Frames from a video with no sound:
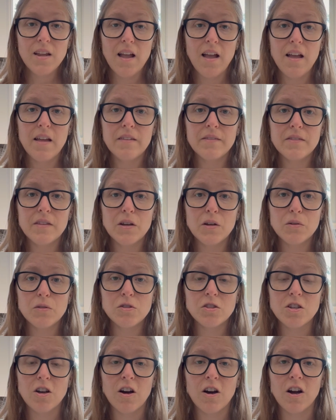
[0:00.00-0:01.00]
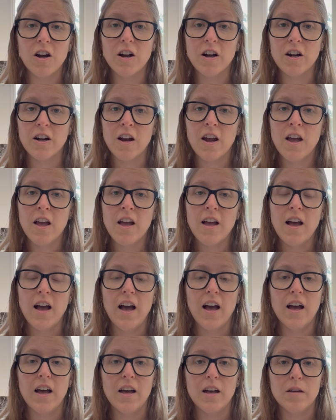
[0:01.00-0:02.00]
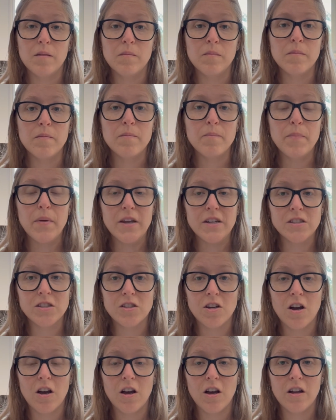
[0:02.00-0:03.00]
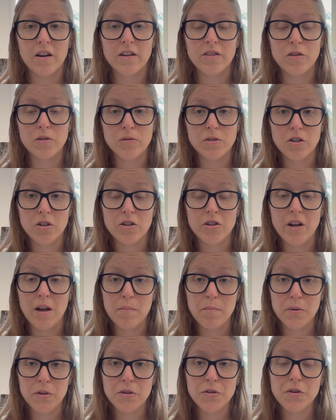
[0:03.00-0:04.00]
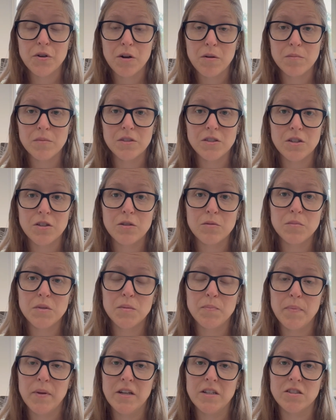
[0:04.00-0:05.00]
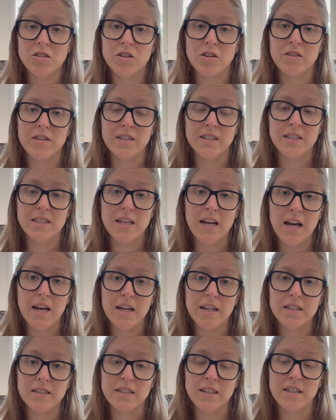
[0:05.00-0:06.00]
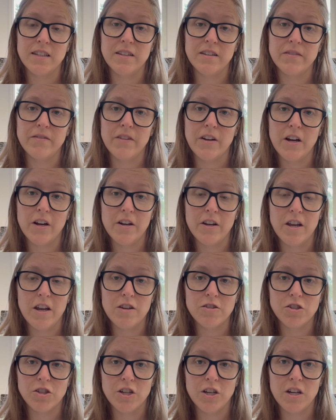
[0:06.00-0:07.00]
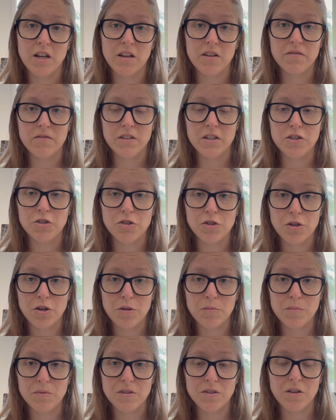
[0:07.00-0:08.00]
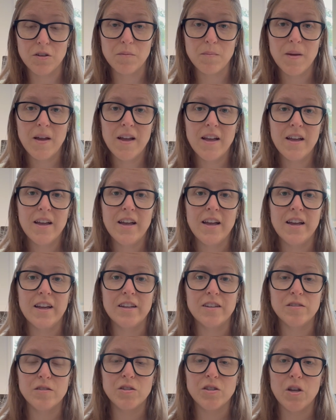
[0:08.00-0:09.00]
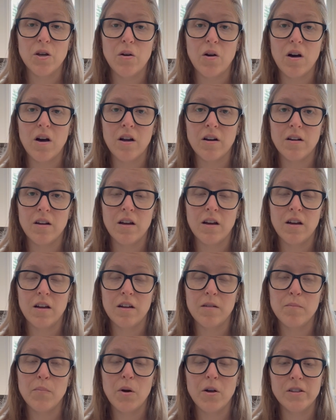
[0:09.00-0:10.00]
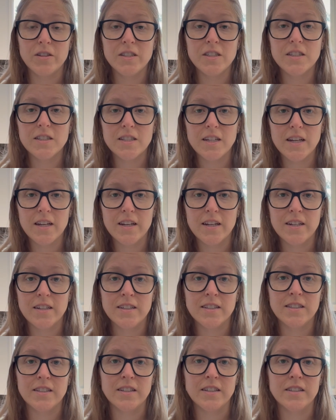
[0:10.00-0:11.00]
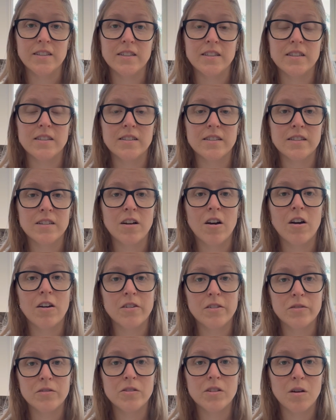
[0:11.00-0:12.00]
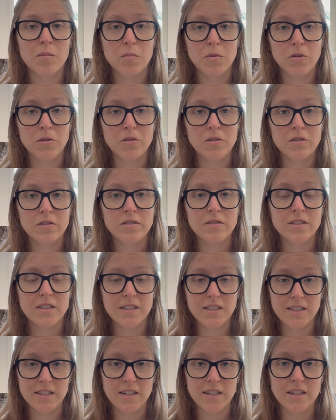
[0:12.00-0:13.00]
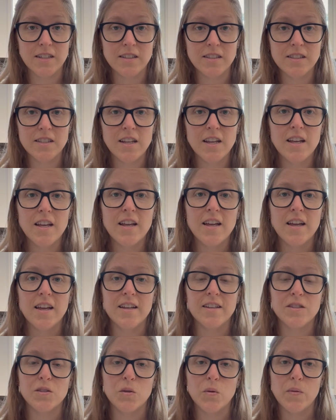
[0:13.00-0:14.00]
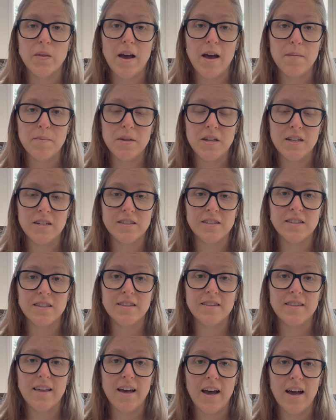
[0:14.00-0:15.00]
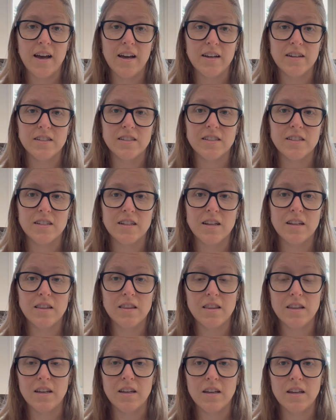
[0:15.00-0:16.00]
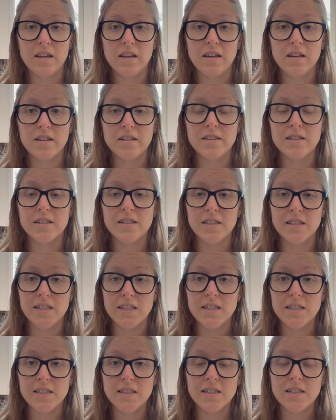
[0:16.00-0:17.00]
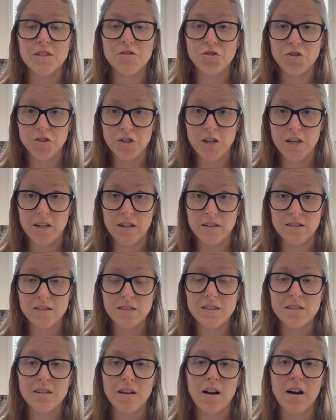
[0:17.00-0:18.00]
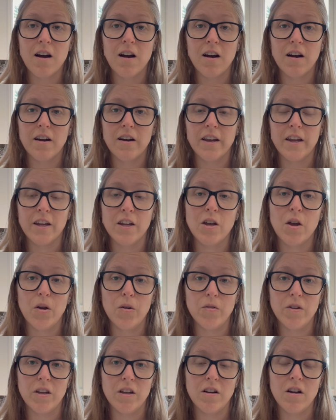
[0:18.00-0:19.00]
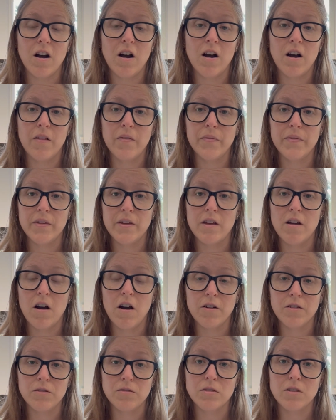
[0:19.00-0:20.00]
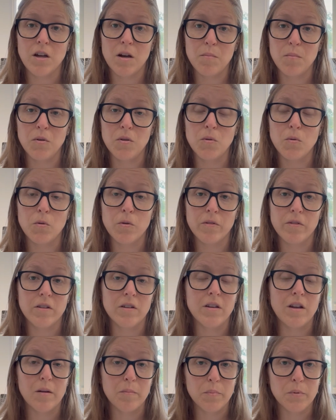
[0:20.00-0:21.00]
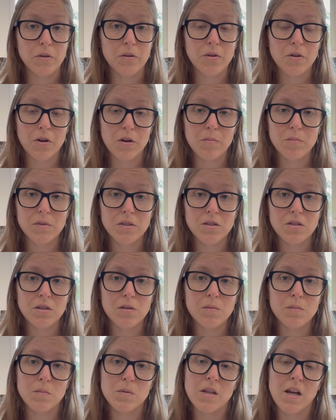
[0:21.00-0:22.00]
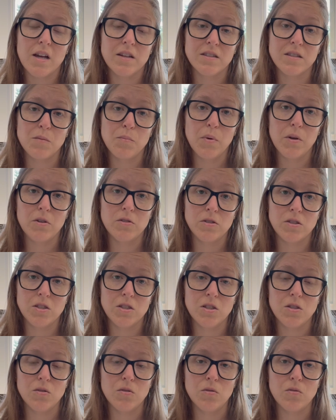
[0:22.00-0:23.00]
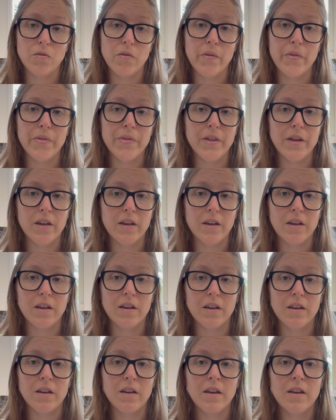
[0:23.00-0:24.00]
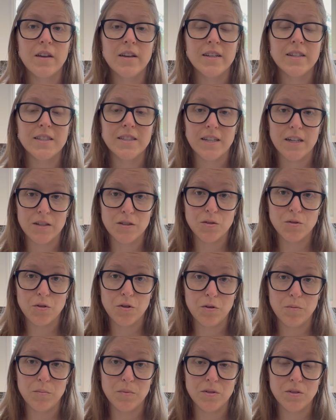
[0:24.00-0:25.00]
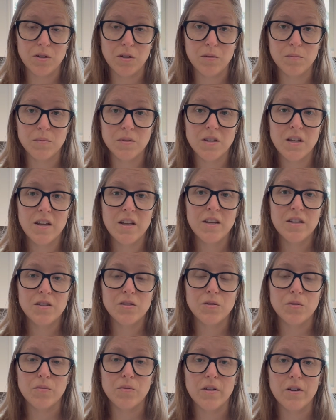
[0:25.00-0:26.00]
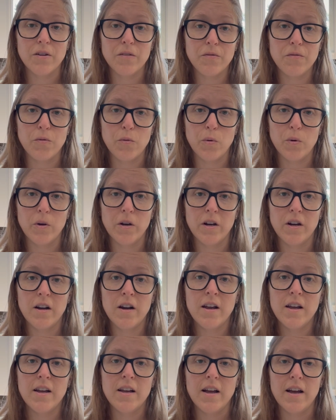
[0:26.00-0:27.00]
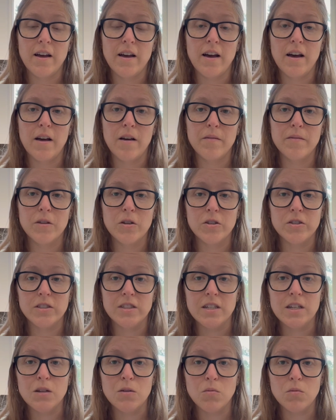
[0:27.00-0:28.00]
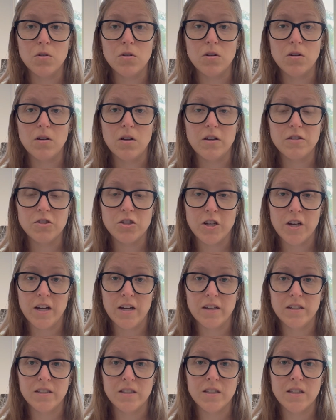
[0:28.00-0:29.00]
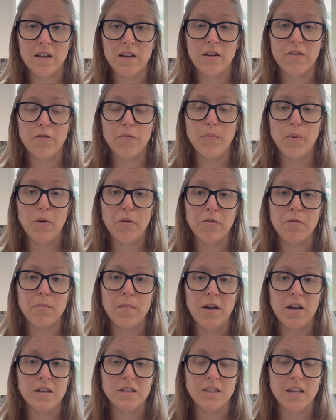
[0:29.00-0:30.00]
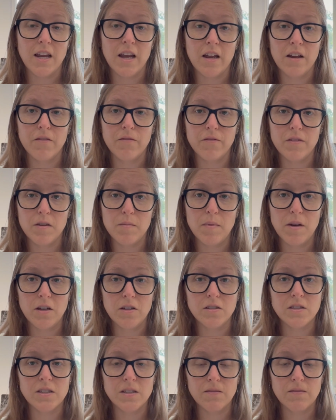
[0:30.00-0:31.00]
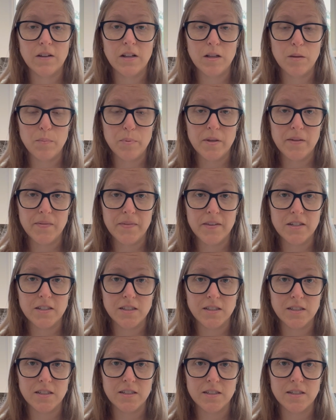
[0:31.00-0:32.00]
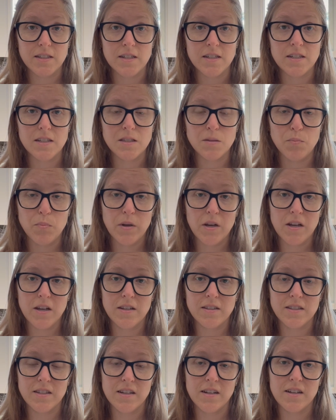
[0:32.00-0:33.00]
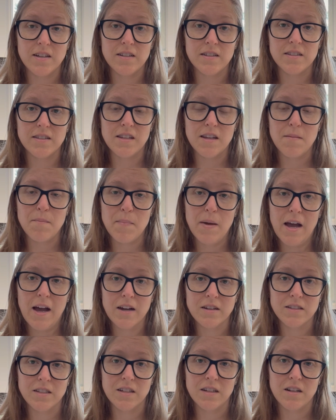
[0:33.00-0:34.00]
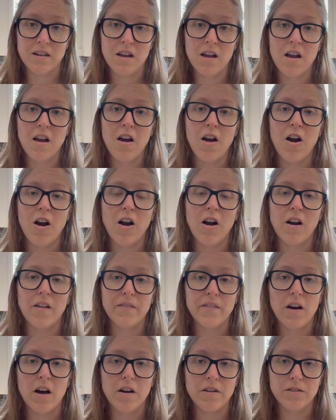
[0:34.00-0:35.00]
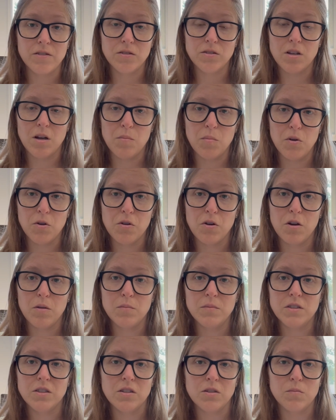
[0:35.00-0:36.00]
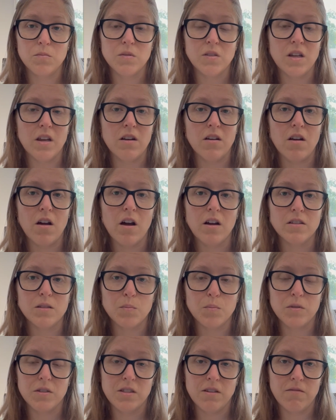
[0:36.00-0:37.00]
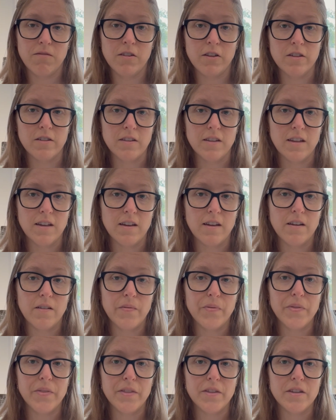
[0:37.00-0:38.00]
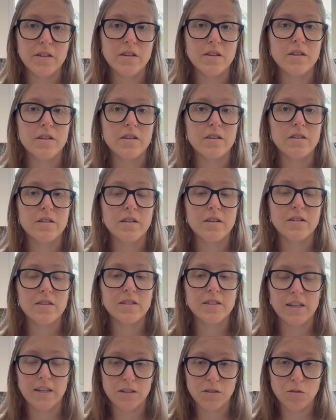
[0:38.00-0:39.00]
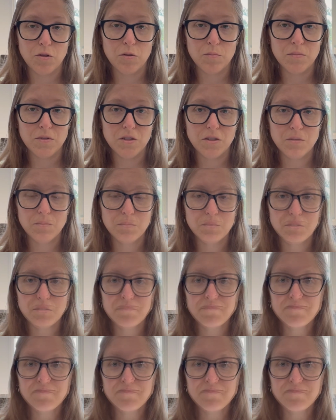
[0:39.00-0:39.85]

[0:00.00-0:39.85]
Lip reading: And those are those are numbered chromosomes based on the size and the variation of each chromosome. And so polycystic kidney disease is an autosomal disease. And so that means that the disease genes are encoded on the autosomal or the numbered chromosomes as opposed to the sex chromosomes. So therefore, there's equal chance of both males and females developing this disease because it is impacted on the autosomal chromosomes and not specifically the sex chromosomes.